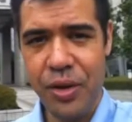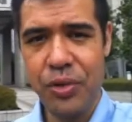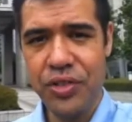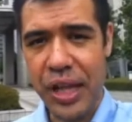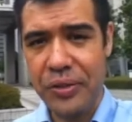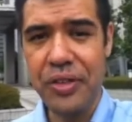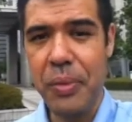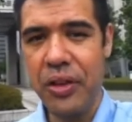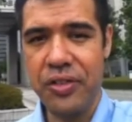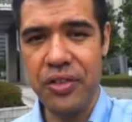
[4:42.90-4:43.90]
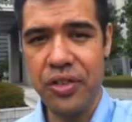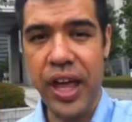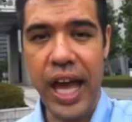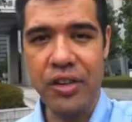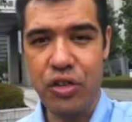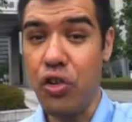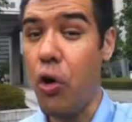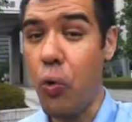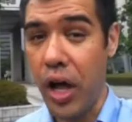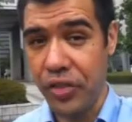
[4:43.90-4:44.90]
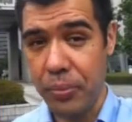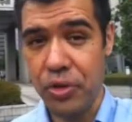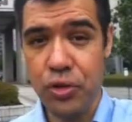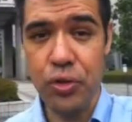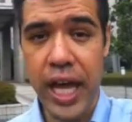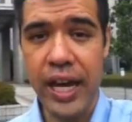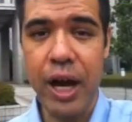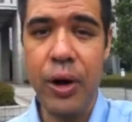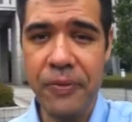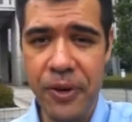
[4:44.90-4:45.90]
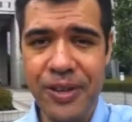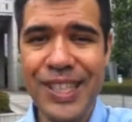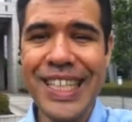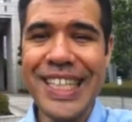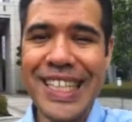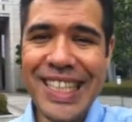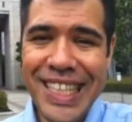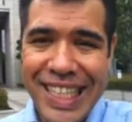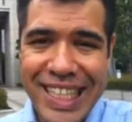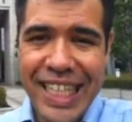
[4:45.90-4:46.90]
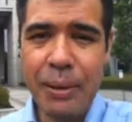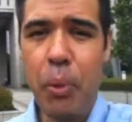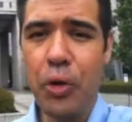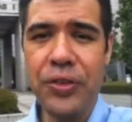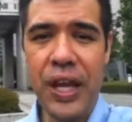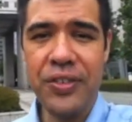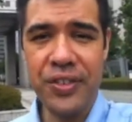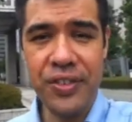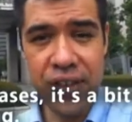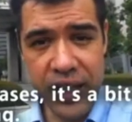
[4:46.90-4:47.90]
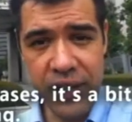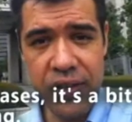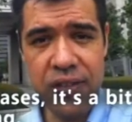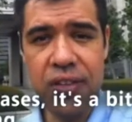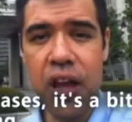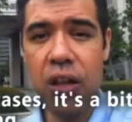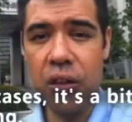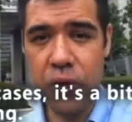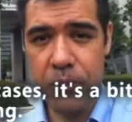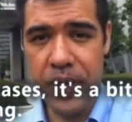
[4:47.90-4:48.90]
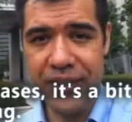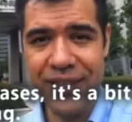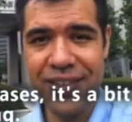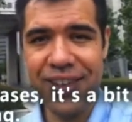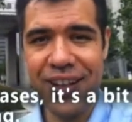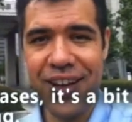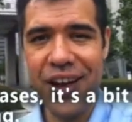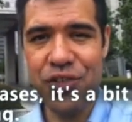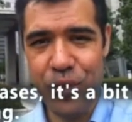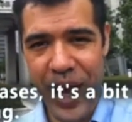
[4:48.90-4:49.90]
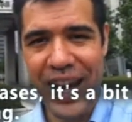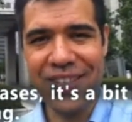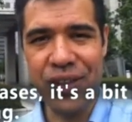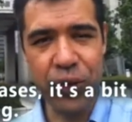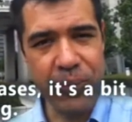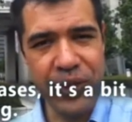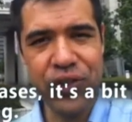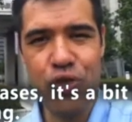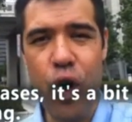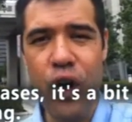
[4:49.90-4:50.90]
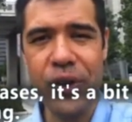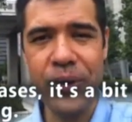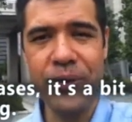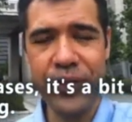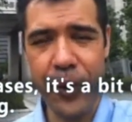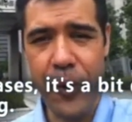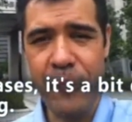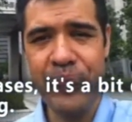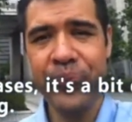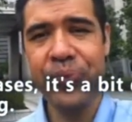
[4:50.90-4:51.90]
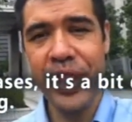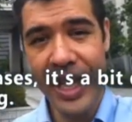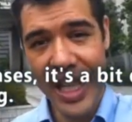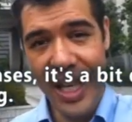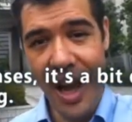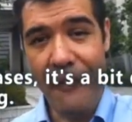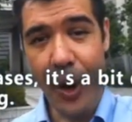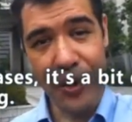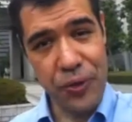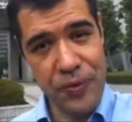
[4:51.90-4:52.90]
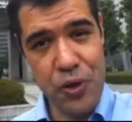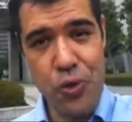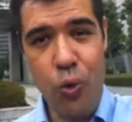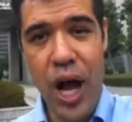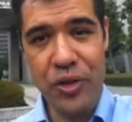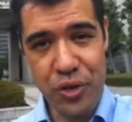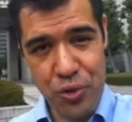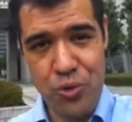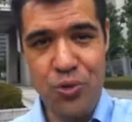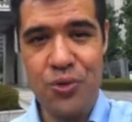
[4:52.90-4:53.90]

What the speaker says: sends a message that you don't want them to do that. However, in most cases, it is a little bit direct, a little bit strong. So, of course, if you want to